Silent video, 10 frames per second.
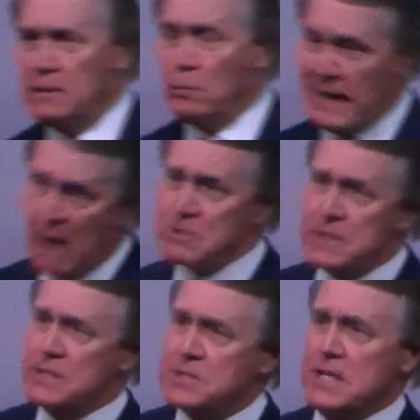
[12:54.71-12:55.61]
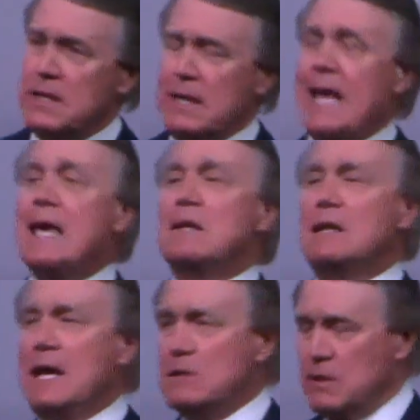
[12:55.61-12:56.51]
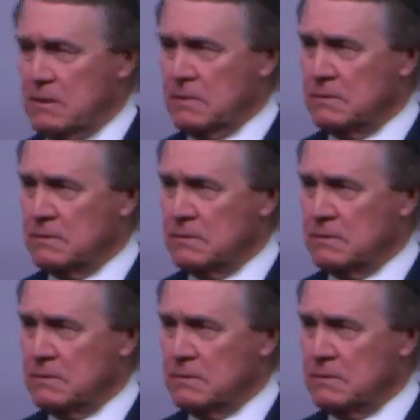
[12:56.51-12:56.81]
when I was in the Senate and later.